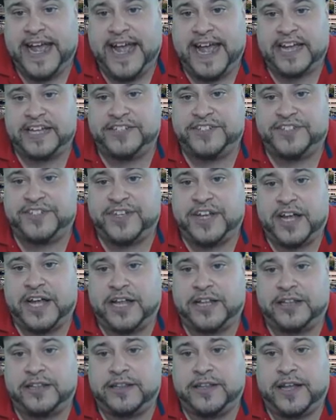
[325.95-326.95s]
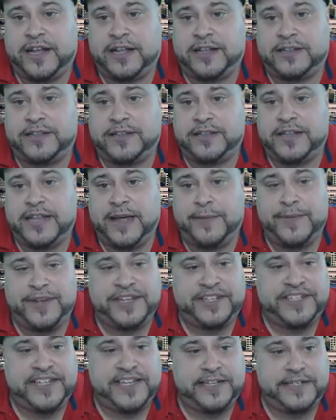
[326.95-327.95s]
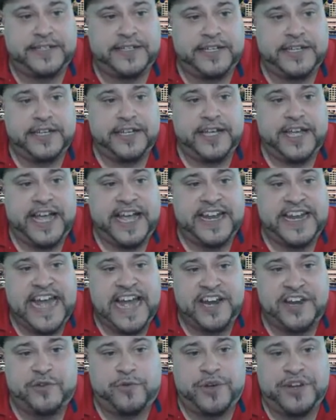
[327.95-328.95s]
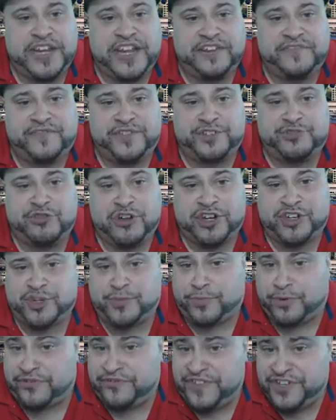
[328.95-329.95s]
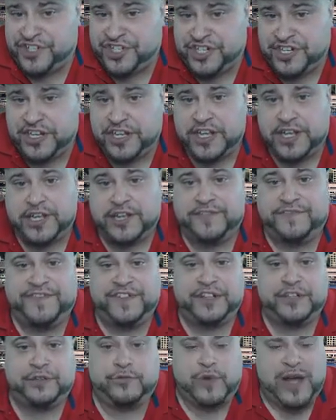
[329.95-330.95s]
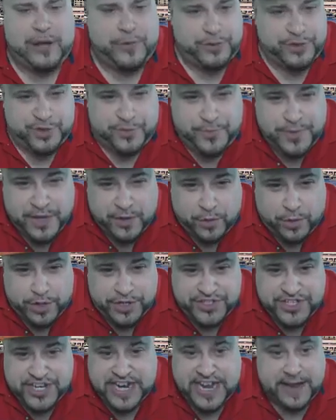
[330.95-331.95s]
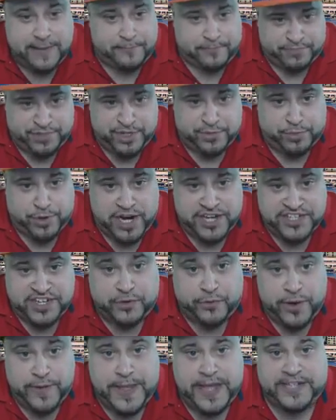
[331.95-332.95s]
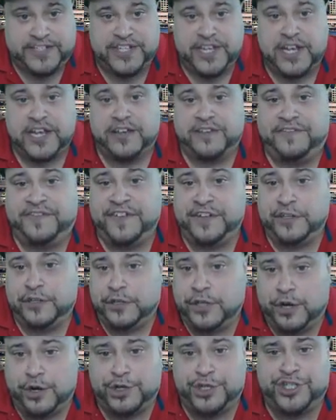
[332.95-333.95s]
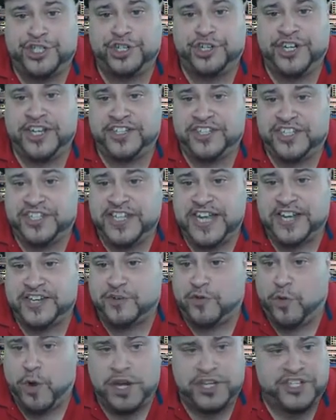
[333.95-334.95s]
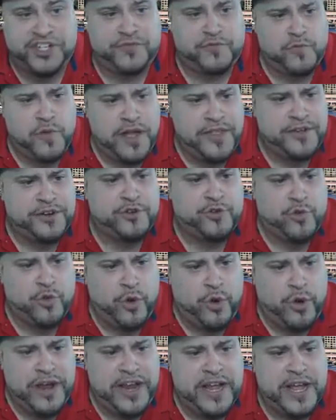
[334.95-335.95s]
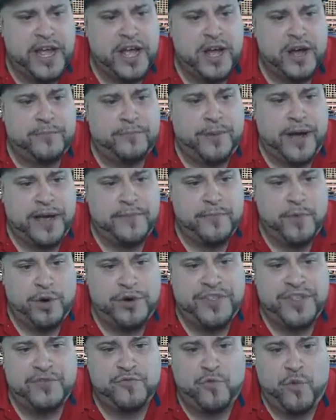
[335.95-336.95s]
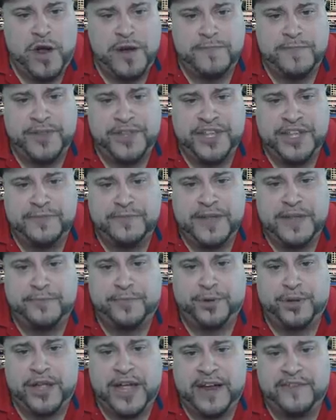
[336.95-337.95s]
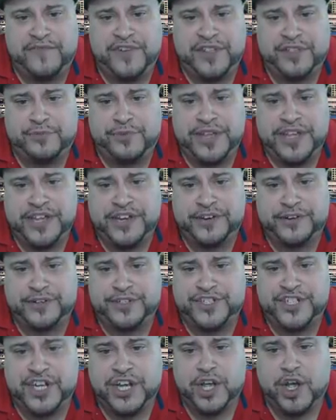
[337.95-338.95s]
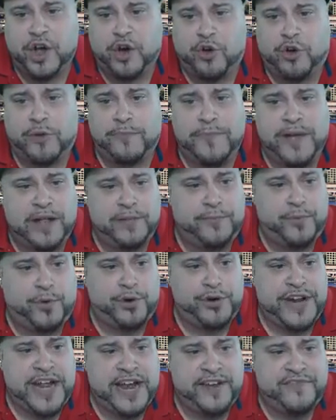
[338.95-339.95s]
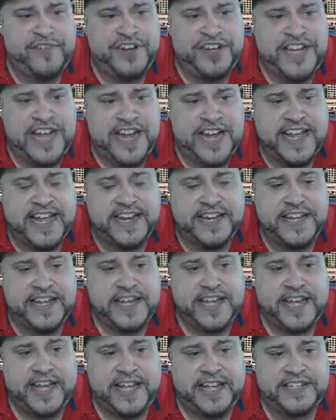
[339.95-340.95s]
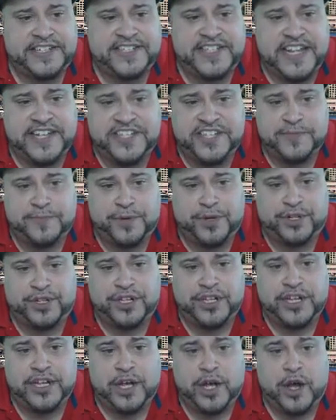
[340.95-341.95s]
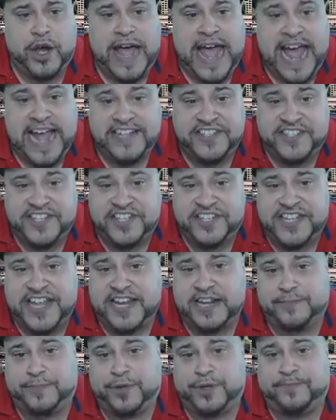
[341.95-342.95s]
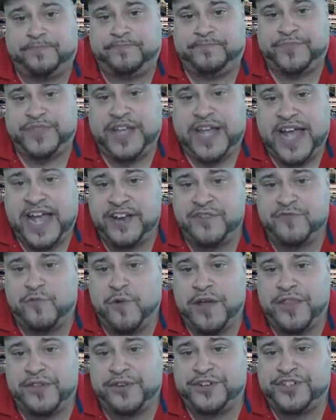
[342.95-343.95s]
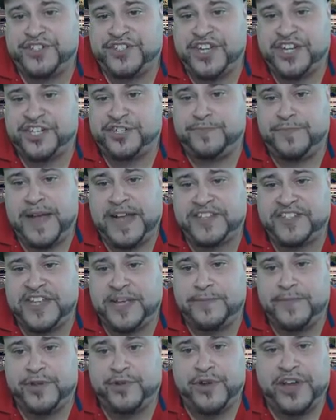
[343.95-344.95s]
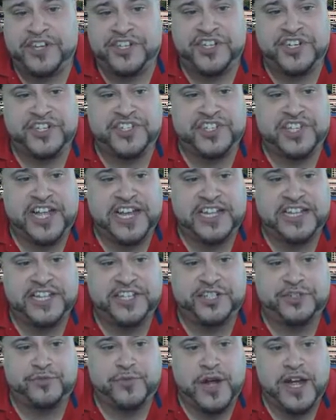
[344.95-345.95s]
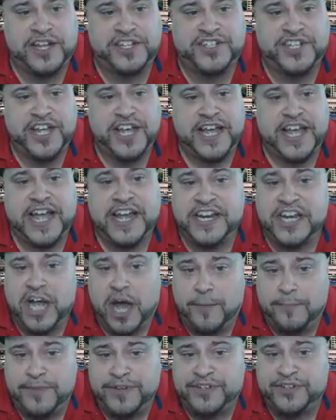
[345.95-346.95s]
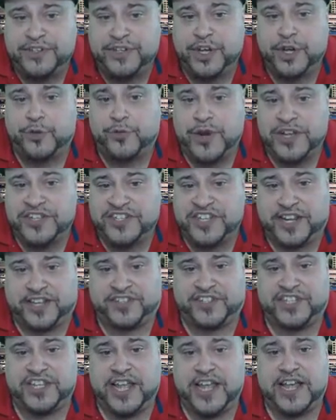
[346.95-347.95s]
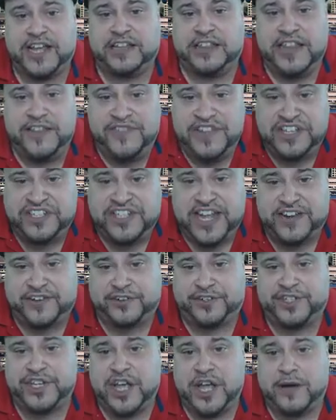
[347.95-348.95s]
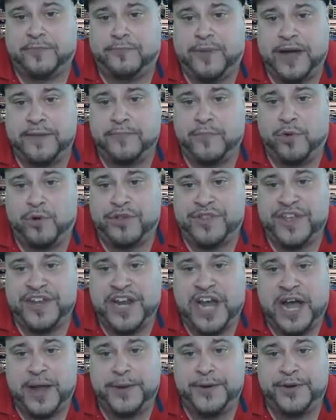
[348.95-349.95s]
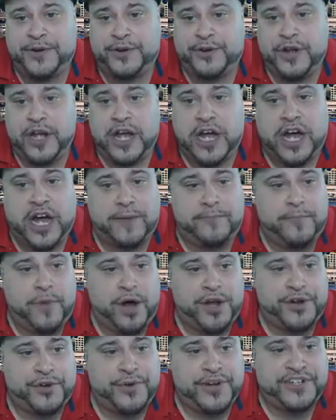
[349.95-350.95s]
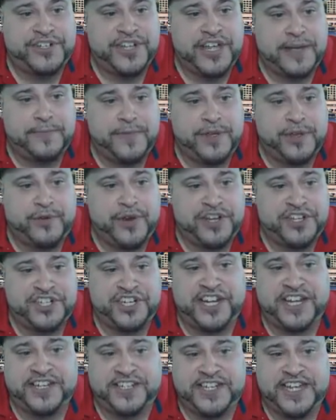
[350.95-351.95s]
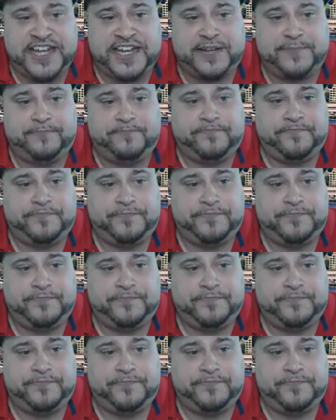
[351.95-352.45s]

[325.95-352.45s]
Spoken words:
and a lamenting inadequate infrastructure provision, wow, those are big words. I'm surprised I read that. Phil Lowe should instead question whether growing by more than 1 million people every 3 years or Melbourne every decade is sensible and sustainable, and whether such mass immigration is likely to rise incumbent residents' living standards by more than under a moderate immigration intake.